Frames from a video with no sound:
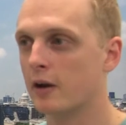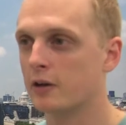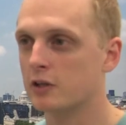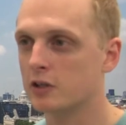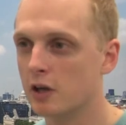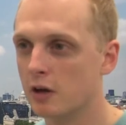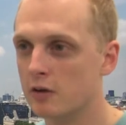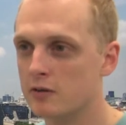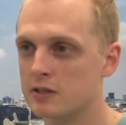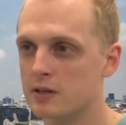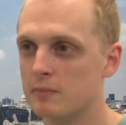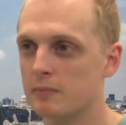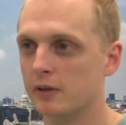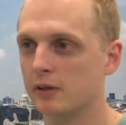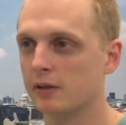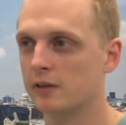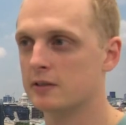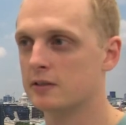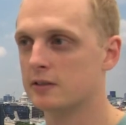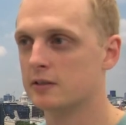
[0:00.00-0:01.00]
I chose it
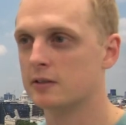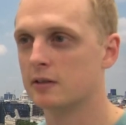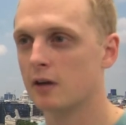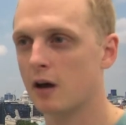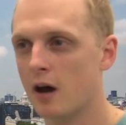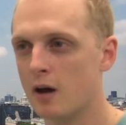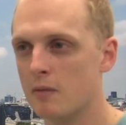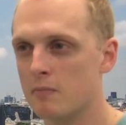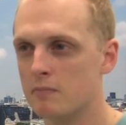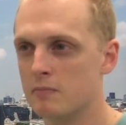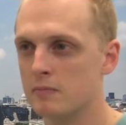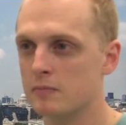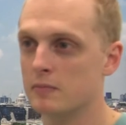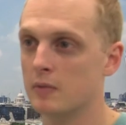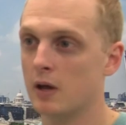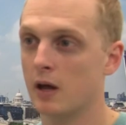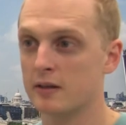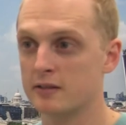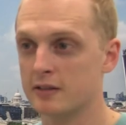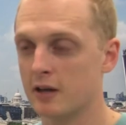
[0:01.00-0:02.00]
because I'm
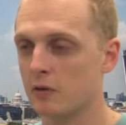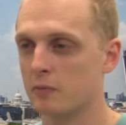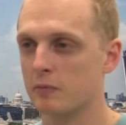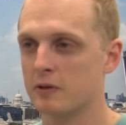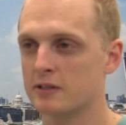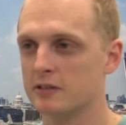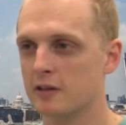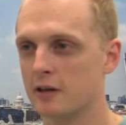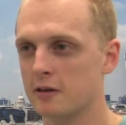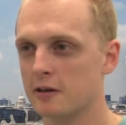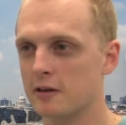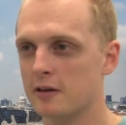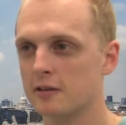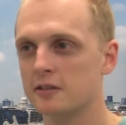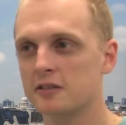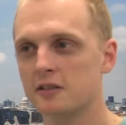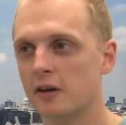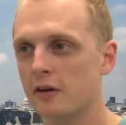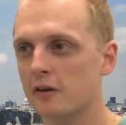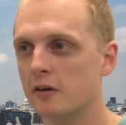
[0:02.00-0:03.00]
a Southwest Londoner,
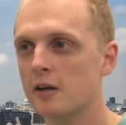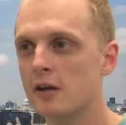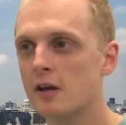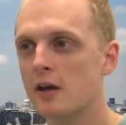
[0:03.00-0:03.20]
so